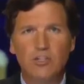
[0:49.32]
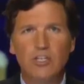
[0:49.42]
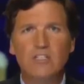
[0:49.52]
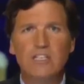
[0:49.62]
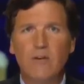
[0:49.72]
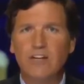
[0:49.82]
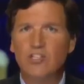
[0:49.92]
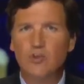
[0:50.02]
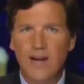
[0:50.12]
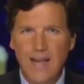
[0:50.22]
She is staring
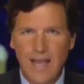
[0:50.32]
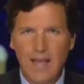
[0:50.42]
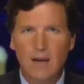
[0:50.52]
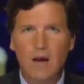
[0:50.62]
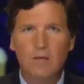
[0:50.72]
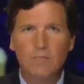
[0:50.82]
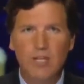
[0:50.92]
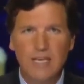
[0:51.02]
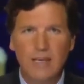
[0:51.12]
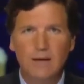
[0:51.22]
straight ahead,
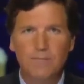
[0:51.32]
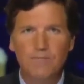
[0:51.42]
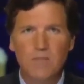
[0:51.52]
unblinking.